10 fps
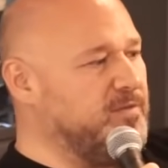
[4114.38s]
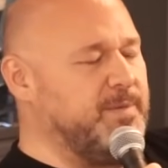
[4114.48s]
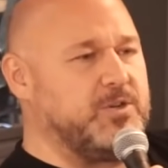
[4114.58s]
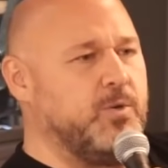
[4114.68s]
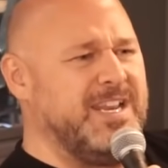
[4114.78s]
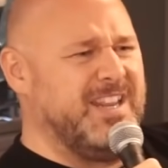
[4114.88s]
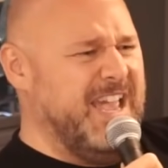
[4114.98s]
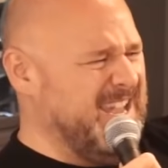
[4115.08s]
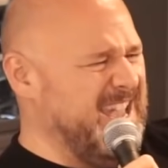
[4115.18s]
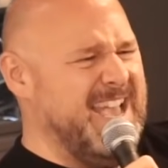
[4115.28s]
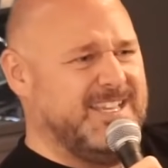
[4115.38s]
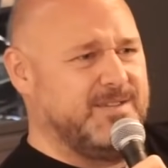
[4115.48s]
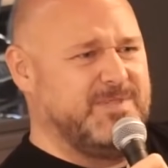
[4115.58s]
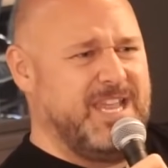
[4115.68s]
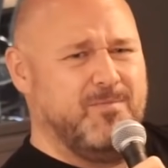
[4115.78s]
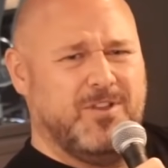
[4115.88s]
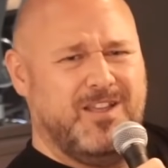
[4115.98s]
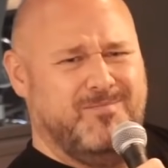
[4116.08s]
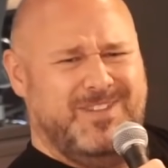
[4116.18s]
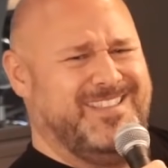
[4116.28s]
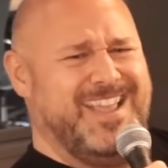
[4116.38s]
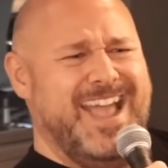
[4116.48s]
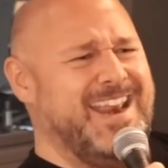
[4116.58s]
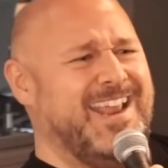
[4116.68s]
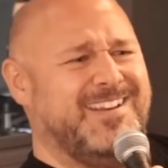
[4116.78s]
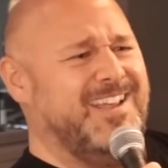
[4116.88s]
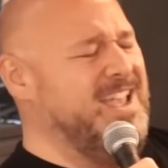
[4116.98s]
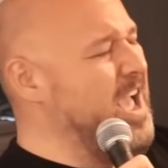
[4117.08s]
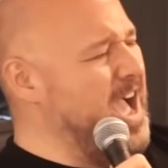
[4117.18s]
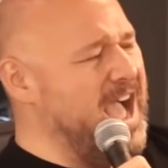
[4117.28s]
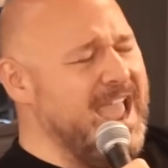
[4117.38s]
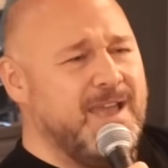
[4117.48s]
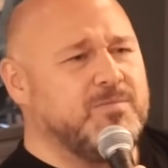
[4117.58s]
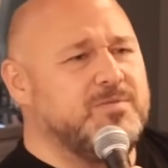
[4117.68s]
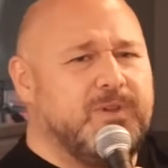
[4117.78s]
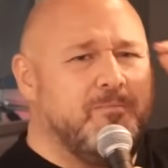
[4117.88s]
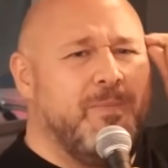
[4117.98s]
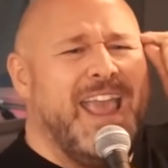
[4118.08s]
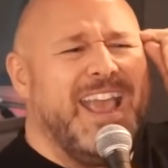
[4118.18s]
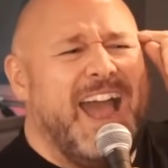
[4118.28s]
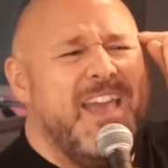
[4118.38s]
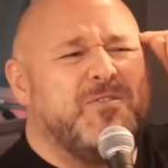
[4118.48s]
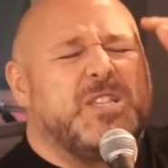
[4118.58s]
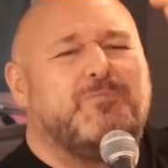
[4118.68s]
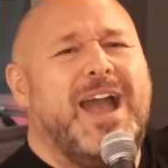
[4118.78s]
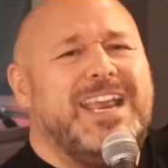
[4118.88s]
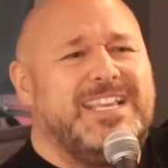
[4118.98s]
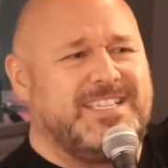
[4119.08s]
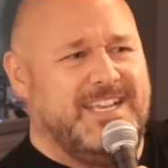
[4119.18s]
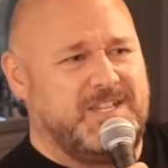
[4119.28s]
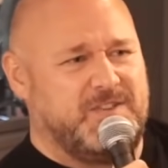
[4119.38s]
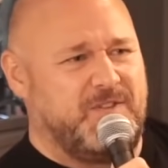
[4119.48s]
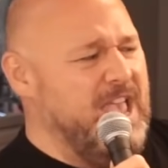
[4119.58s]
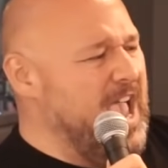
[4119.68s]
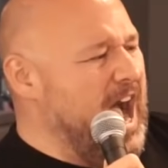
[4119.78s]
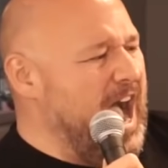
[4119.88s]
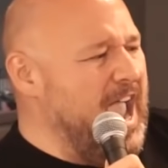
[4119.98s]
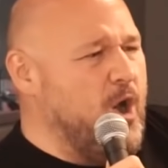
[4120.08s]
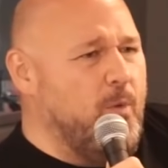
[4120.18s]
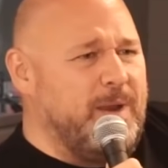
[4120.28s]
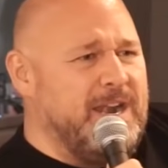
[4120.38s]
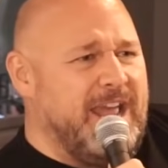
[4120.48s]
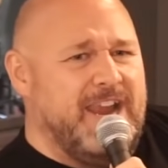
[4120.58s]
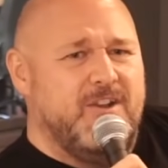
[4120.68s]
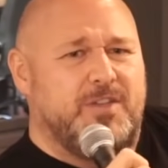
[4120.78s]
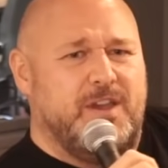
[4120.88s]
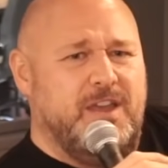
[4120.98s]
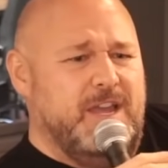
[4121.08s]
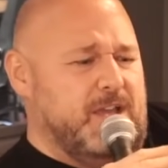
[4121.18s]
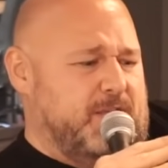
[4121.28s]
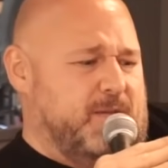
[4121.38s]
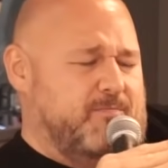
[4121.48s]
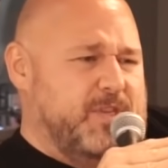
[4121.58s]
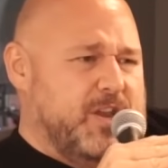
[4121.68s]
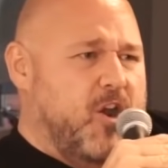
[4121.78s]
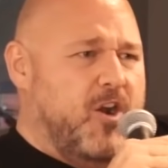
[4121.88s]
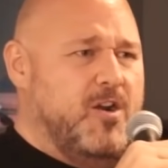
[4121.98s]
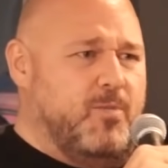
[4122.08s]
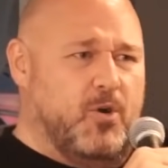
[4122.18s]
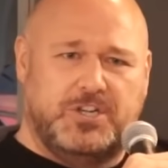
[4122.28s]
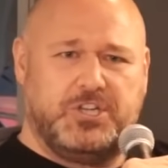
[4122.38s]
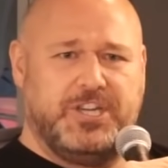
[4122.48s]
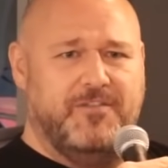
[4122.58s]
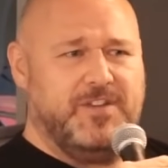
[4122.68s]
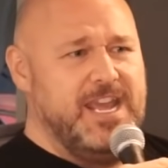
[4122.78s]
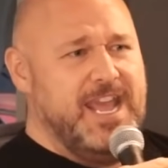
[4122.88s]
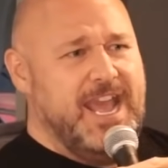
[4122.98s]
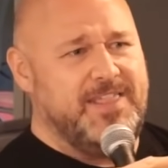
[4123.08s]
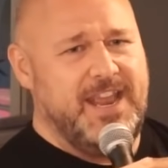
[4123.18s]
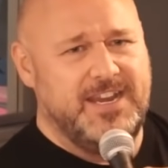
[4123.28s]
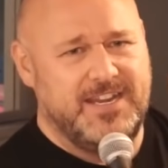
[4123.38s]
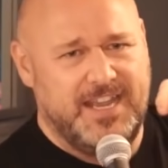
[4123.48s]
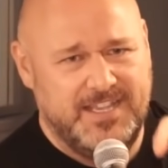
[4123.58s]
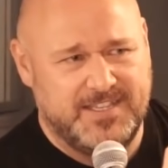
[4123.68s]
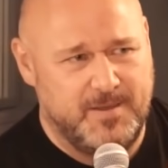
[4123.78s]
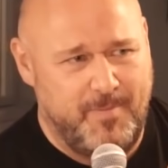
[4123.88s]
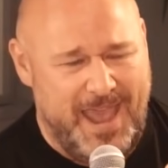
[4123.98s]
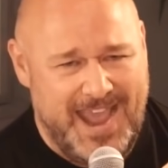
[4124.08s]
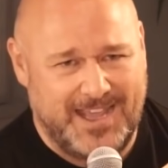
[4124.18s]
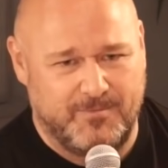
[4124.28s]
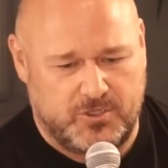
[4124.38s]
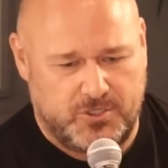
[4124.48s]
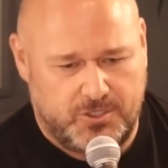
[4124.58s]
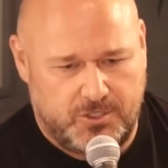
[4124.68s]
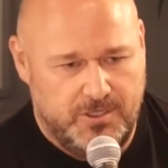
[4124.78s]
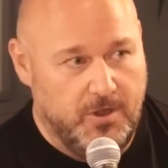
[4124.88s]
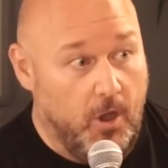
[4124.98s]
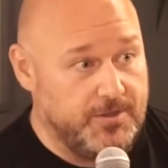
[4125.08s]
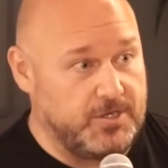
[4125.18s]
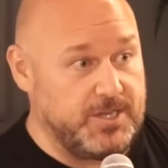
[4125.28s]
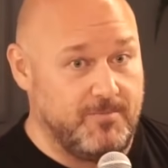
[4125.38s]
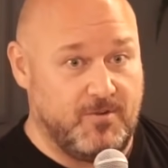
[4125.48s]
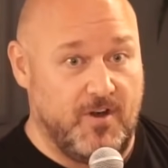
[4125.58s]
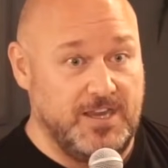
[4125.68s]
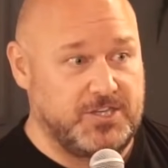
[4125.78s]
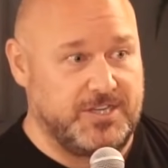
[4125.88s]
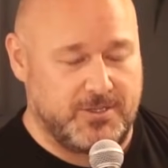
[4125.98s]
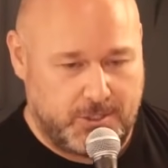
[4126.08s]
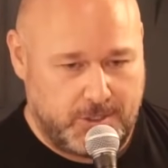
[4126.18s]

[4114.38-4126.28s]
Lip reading: shoved between some table. I'm like, that ain't. I have spidey senses for. I open and I hear the cardboard shift, and then it hits the bag, and there's something crunchy.